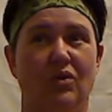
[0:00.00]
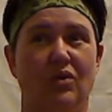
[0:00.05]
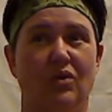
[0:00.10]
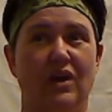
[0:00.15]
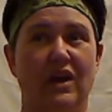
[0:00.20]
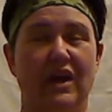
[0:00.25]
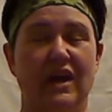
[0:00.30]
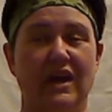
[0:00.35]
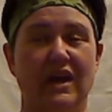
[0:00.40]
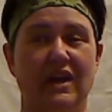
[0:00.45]

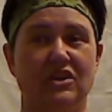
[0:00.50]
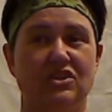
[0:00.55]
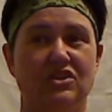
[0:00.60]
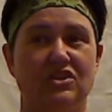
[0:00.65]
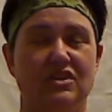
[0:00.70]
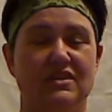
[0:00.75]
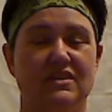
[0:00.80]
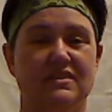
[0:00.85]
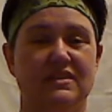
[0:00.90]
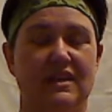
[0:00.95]

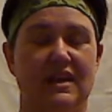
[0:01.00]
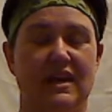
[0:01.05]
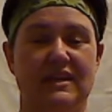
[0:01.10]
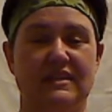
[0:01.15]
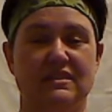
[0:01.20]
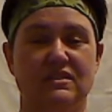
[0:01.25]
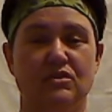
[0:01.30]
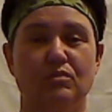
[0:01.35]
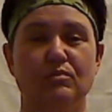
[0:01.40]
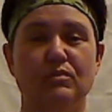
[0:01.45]
anxious and had
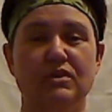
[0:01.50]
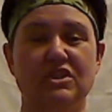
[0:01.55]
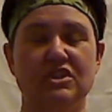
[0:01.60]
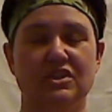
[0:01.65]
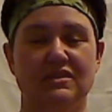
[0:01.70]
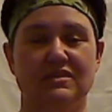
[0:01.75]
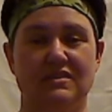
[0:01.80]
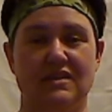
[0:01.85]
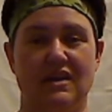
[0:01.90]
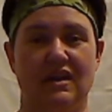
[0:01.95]
so much
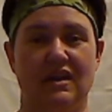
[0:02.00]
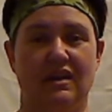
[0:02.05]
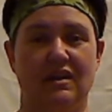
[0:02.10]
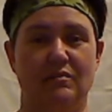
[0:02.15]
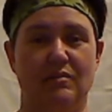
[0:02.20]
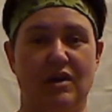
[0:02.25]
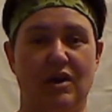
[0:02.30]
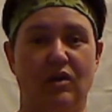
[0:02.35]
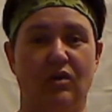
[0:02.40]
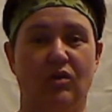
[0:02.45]
anxiety
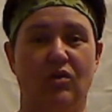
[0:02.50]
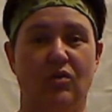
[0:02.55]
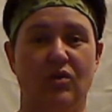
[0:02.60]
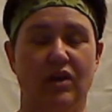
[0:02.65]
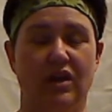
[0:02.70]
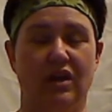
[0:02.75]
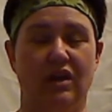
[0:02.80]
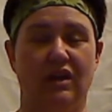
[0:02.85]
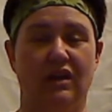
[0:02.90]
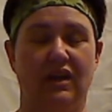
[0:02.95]
about
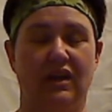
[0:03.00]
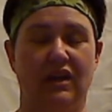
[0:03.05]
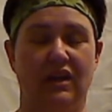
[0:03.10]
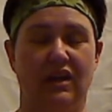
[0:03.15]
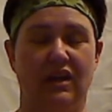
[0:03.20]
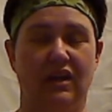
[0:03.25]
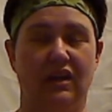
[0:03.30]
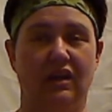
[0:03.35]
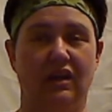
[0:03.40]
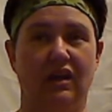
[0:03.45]
going and
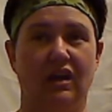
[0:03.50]
getting